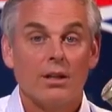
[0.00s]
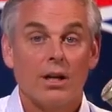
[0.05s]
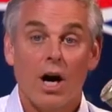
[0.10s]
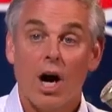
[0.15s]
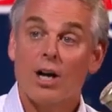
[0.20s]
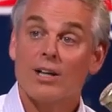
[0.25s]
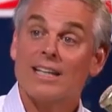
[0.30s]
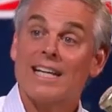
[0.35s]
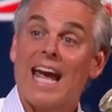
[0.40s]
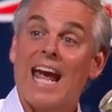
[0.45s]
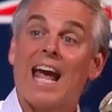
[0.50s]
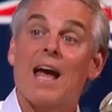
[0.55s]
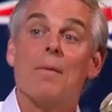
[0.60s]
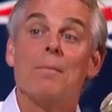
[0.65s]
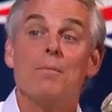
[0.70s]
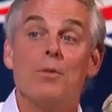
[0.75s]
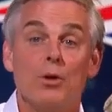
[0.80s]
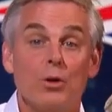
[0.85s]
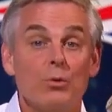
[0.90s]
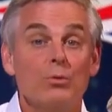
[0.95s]
On
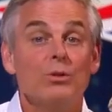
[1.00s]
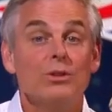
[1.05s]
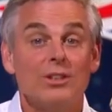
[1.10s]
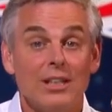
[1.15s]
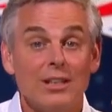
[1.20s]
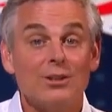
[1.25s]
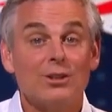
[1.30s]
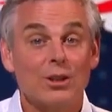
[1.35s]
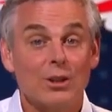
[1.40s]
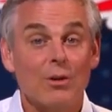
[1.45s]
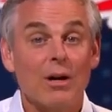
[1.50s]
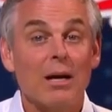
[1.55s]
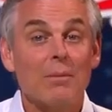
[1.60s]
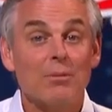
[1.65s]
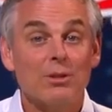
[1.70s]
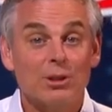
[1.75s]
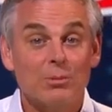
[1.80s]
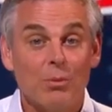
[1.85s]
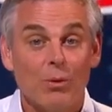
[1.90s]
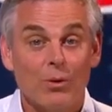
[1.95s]
Cam Newton's Instagram
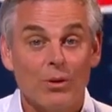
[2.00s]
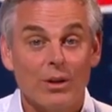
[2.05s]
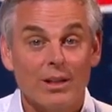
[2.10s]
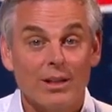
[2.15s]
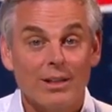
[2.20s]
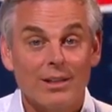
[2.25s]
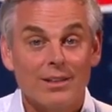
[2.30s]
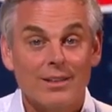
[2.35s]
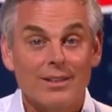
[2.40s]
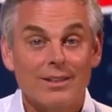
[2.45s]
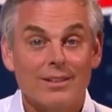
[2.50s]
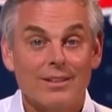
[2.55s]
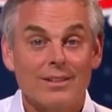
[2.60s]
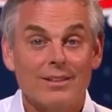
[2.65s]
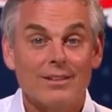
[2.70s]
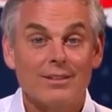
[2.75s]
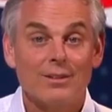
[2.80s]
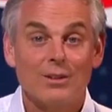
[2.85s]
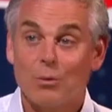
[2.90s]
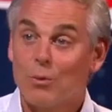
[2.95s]
this morning,
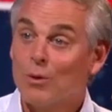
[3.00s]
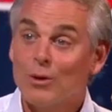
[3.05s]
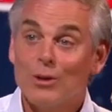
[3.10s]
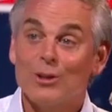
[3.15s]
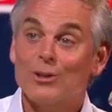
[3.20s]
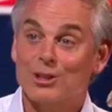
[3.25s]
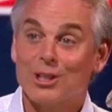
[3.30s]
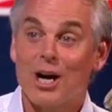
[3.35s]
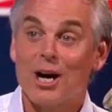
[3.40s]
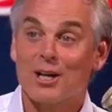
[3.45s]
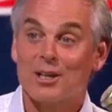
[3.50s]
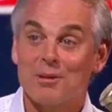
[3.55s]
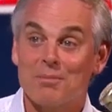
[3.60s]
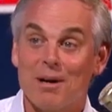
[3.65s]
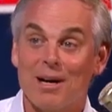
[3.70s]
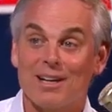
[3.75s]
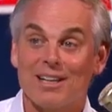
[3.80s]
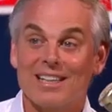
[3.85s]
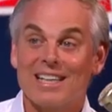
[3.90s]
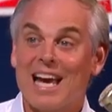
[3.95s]
the world's talking
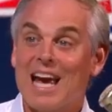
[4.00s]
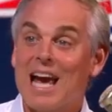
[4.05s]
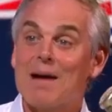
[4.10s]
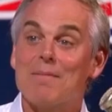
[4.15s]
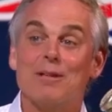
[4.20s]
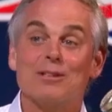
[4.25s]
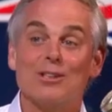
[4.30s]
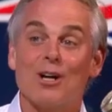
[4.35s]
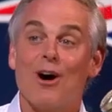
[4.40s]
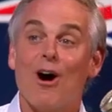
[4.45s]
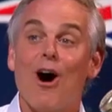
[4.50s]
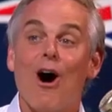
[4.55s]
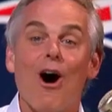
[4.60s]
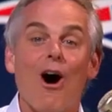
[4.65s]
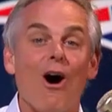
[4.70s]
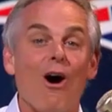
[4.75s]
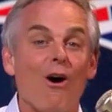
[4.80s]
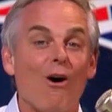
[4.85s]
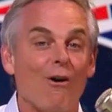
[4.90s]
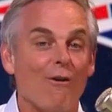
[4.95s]
about it. Cam is
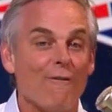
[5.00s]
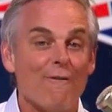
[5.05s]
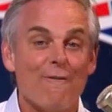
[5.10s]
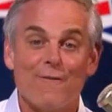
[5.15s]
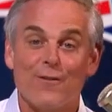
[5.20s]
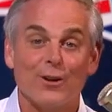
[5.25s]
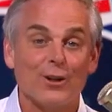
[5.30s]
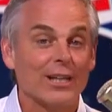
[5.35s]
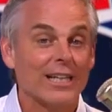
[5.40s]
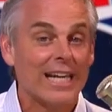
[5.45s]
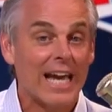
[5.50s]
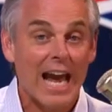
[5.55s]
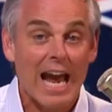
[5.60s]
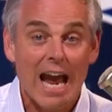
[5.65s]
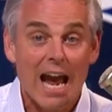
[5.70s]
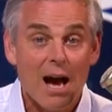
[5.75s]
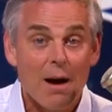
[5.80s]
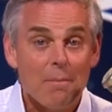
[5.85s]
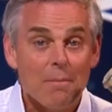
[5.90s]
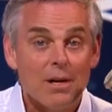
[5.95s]
all full of
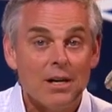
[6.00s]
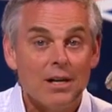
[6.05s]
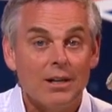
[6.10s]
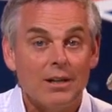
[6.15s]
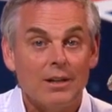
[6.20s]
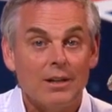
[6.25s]
Cam.